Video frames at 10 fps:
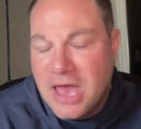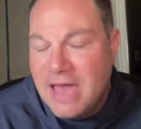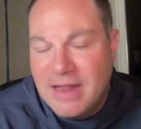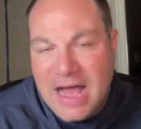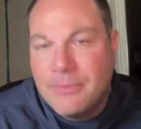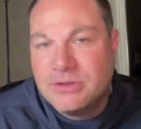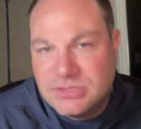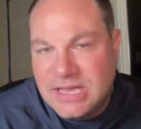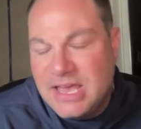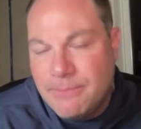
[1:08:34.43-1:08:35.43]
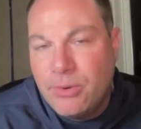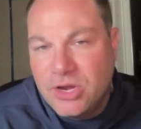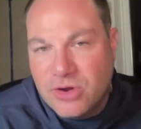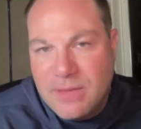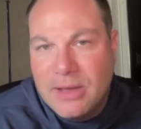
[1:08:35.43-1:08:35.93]
And I would say input
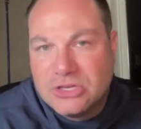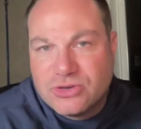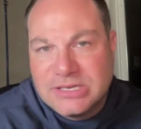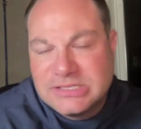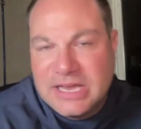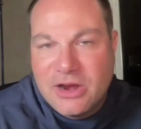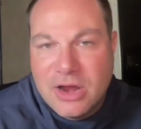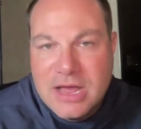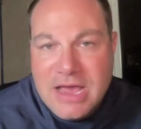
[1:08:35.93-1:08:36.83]
your email address there,